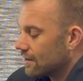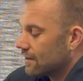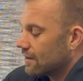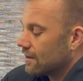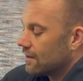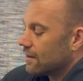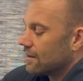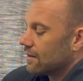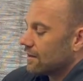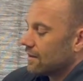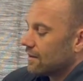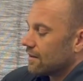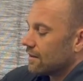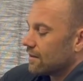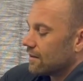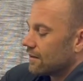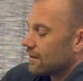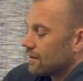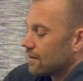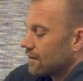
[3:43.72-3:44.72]

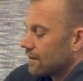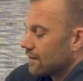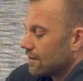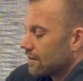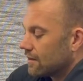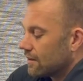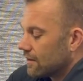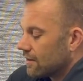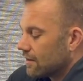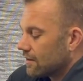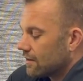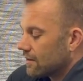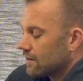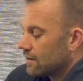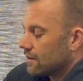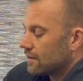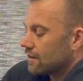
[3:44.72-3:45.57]
(silence)